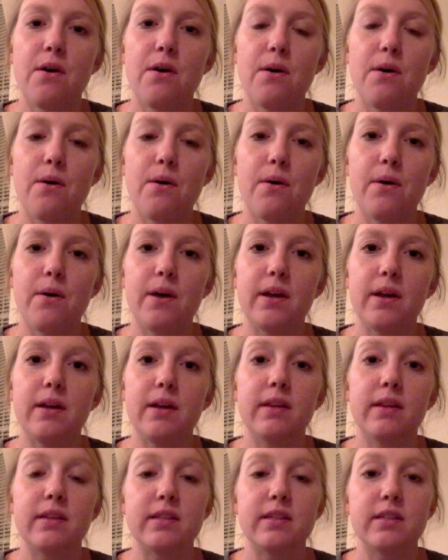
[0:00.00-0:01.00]
on
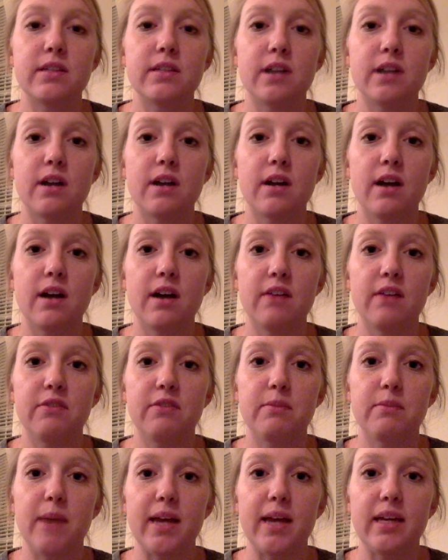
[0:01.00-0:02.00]
the start of
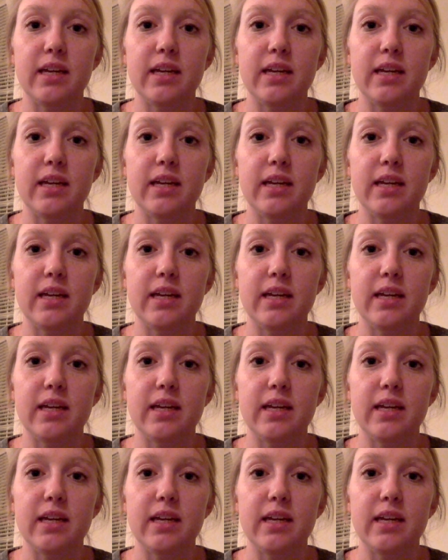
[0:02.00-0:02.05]
my